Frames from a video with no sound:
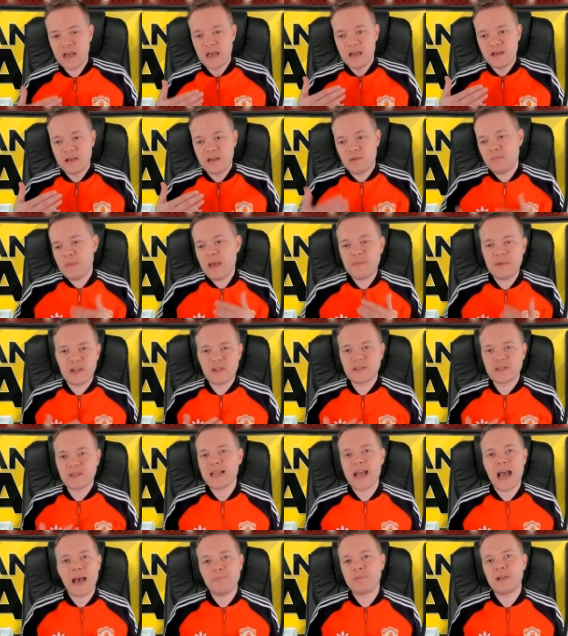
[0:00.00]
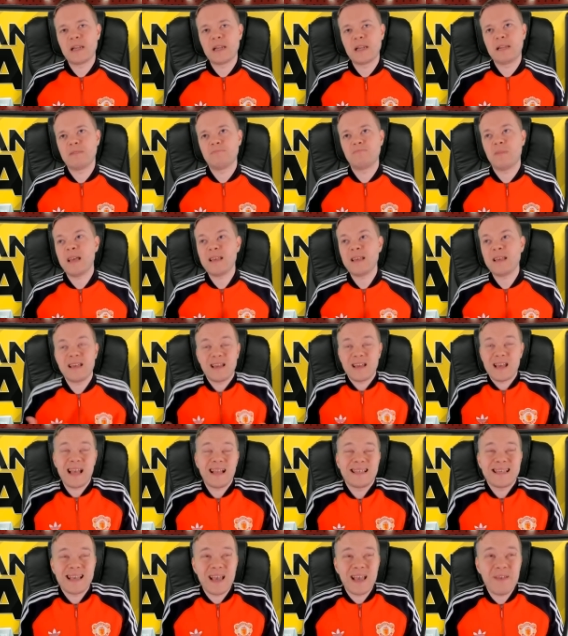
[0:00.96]
maybe it doesn't happen in
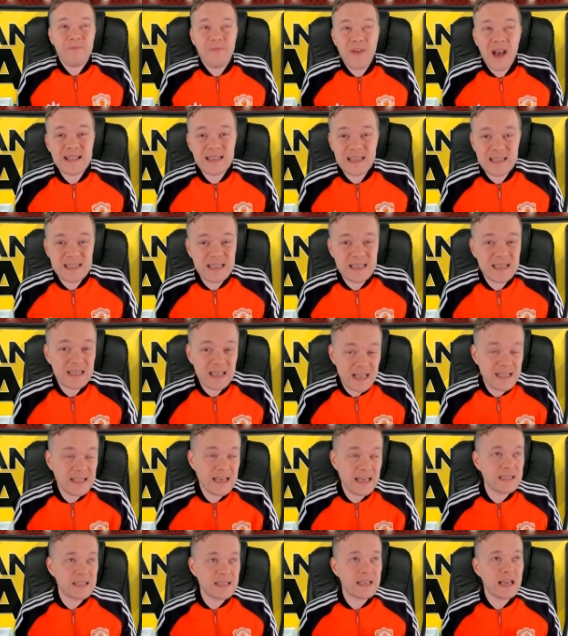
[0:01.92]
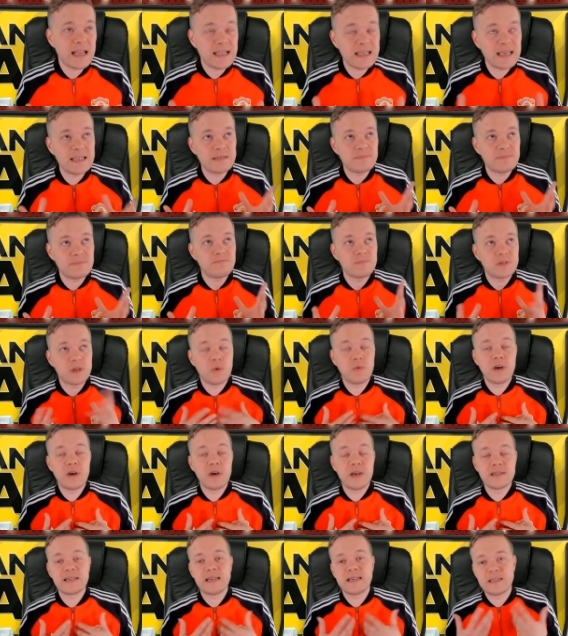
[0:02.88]
it's in fact it is it is it is to
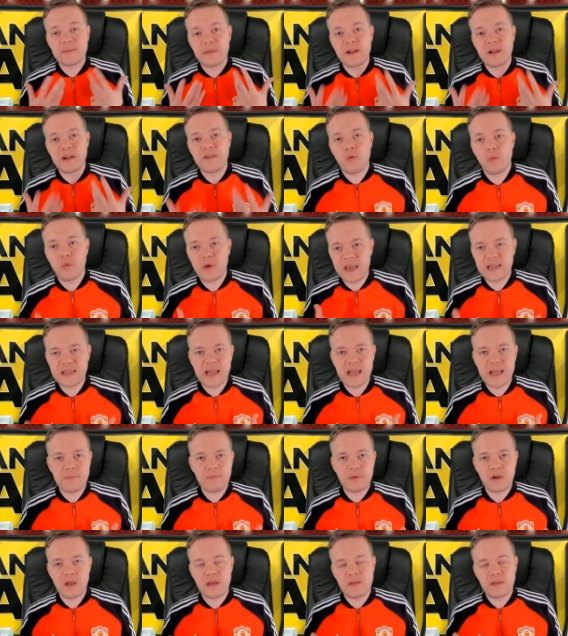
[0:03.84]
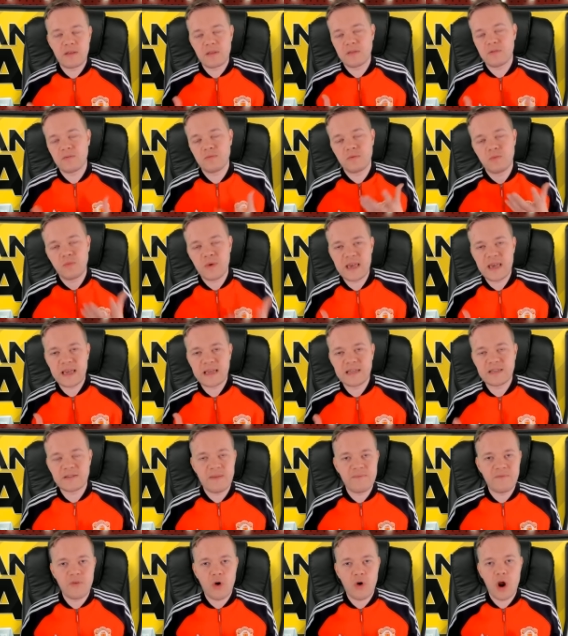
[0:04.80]
us it's a bit of a weird demo uh, weird
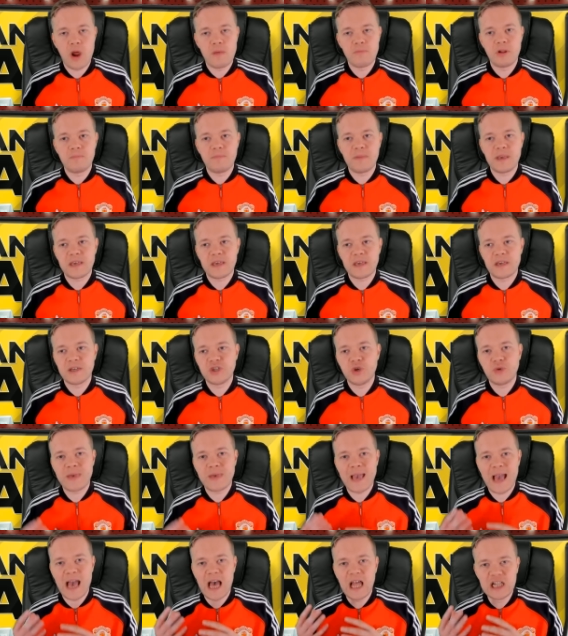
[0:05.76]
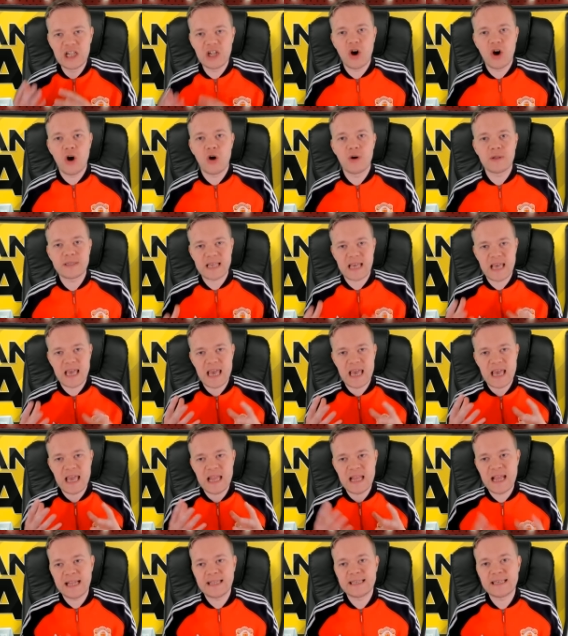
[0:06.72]
environment because you get a lot
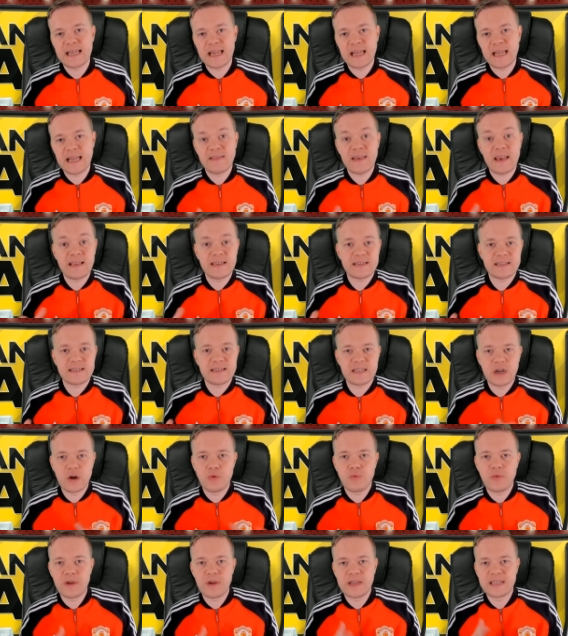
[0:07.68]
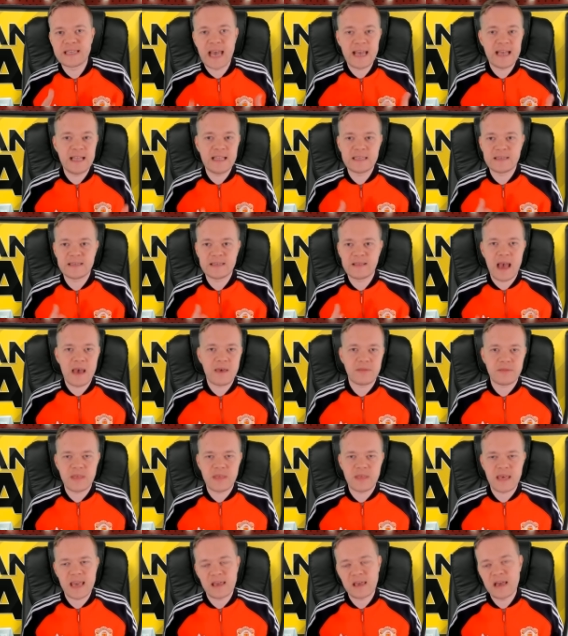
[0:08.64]
in Italy they still retained that
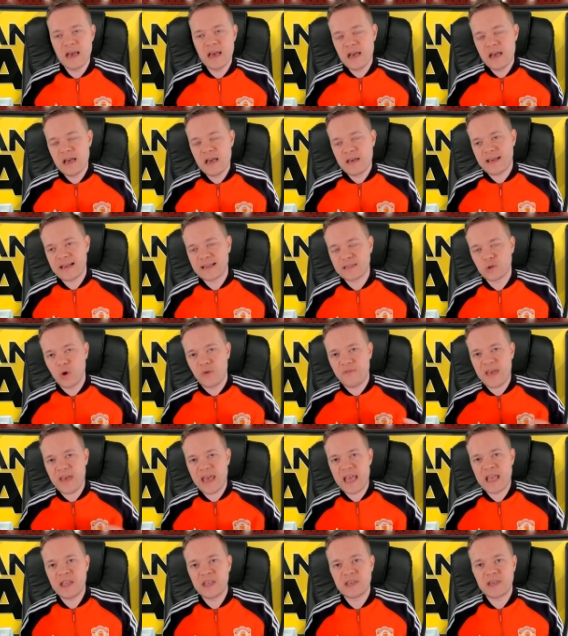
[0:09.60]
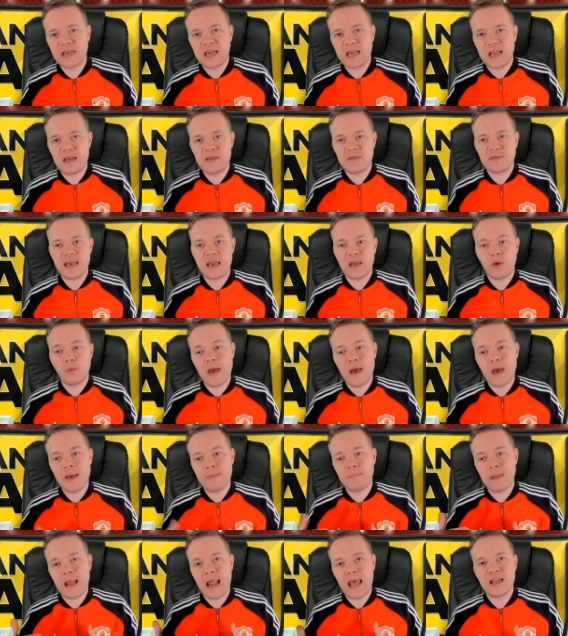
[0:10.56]
thing that sort of insular thing
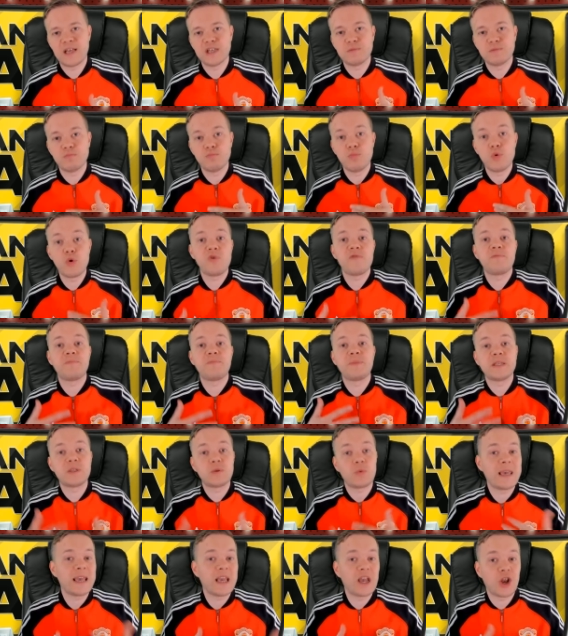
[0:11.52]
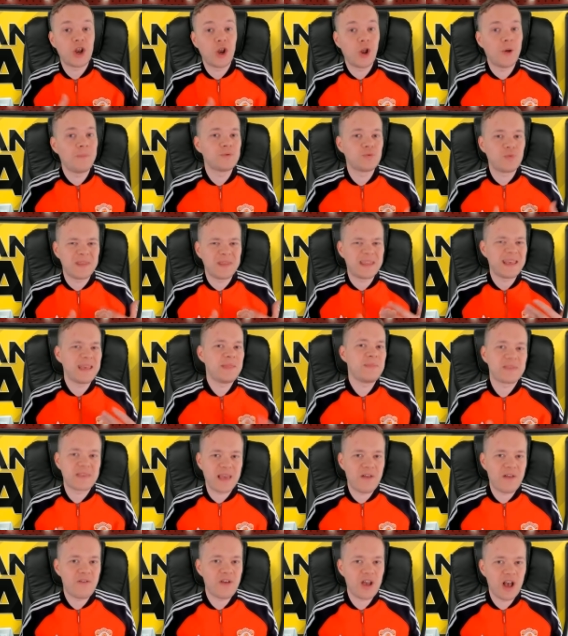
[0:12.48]
where players move between clubs within
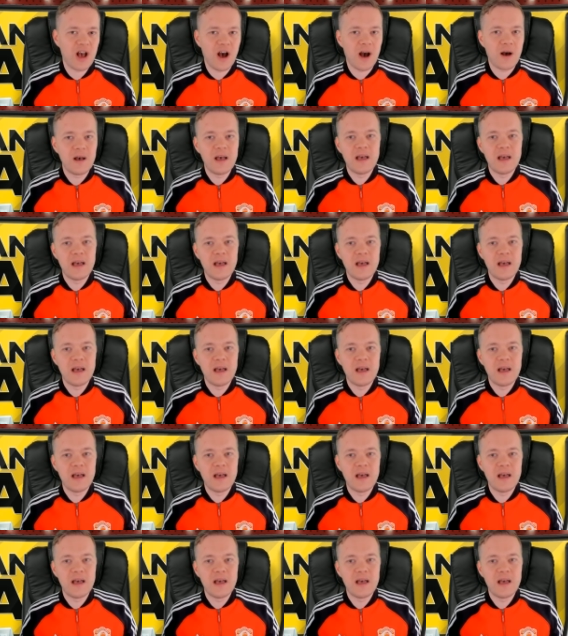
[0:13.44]
Serie A